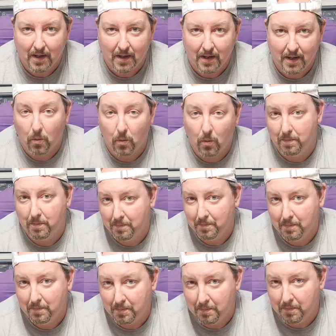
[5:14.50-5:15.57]
or
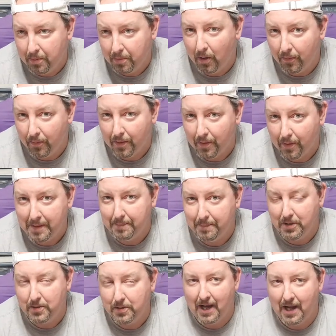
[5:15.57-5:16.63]
both. I mean, but
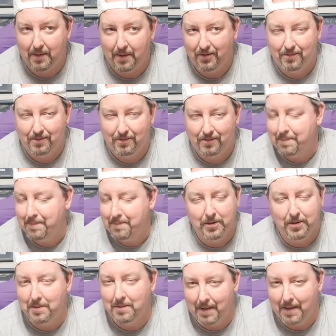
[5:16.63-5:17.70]
you can't. It's I'm not to
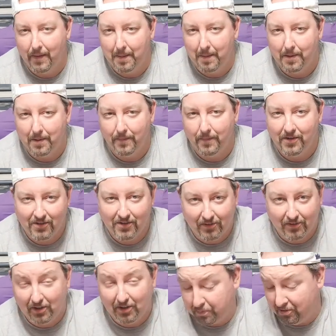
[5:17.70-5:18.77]
do the math on both. It's
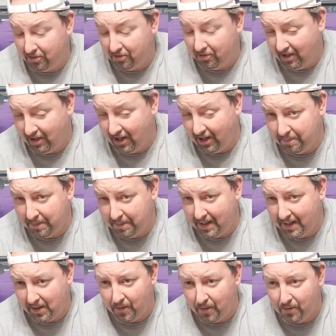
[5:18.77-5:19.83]
66% chance of being het
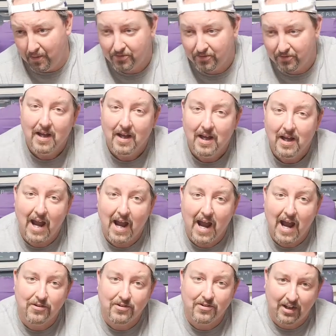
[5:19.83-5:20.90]
ghost, and a
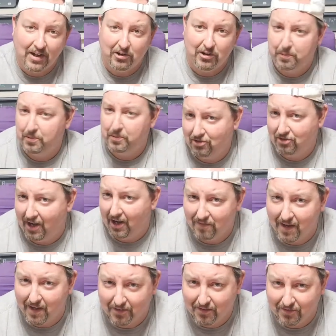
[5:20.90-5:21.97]
66% chance of
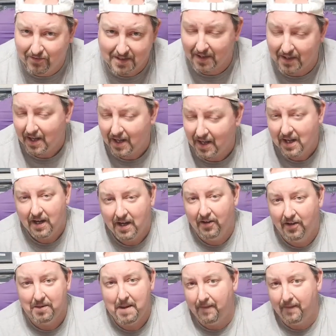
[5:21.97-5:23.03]
het exanthic. And
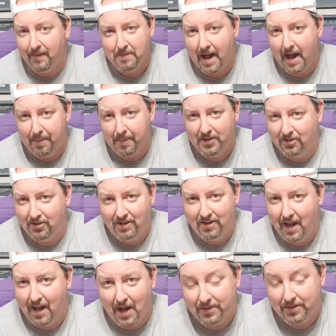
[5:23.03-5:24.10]
somehow, if you mathematician
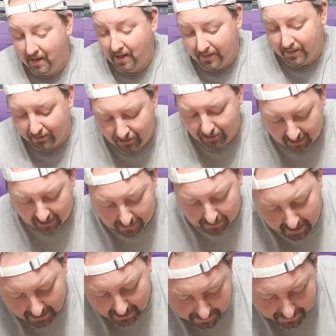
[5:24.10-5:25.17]
that out there, there's a chance of
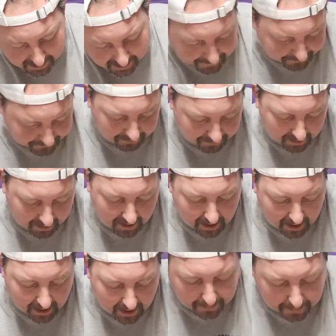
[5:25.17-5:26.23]
being double het.
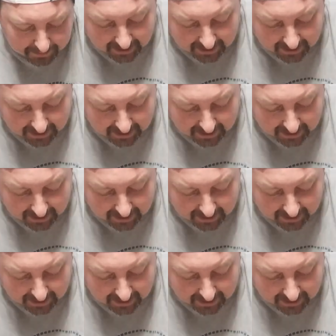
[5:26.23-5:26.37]
But they